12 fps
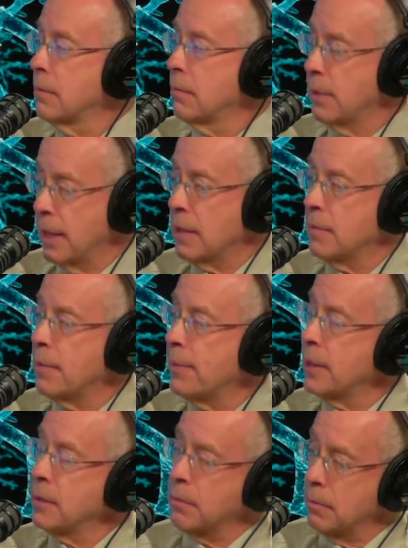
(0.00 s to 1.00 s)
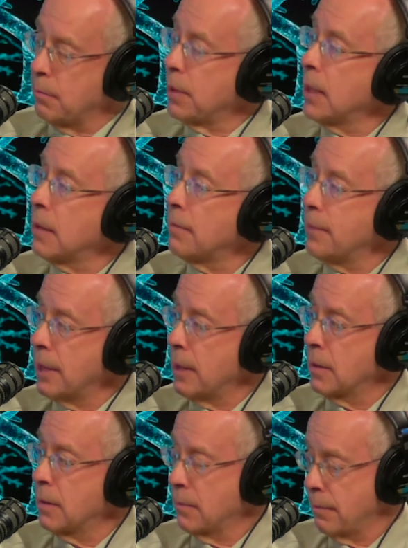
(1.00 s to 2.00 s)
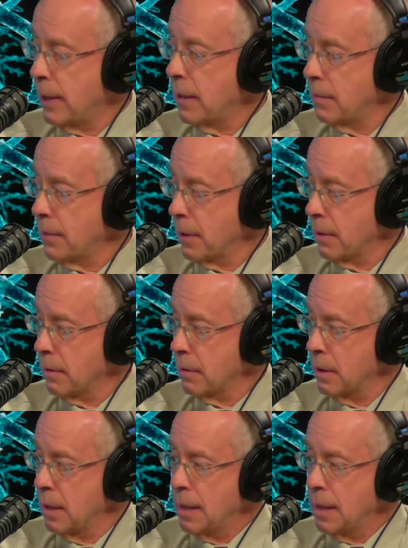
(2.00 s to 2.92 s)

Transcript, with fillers: plasma based or blood based biomarkers